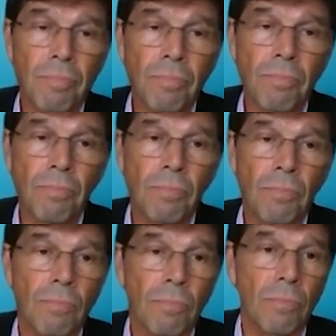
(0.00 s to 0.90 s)

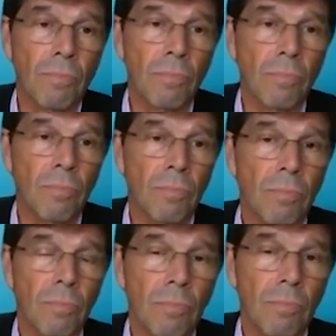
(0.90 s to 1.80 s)

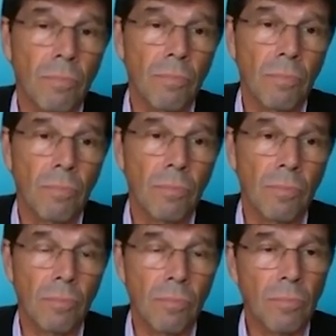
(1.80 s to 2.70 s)

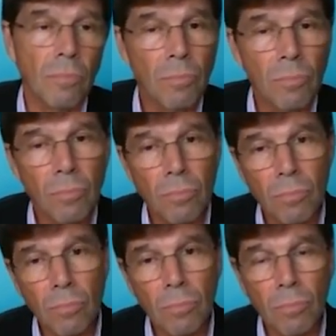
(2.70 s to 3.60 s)

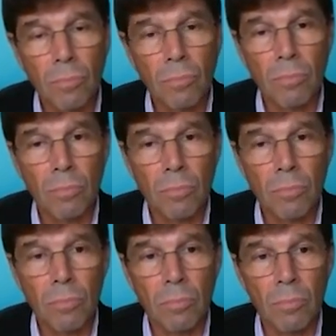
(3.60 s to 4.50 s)
[no speech]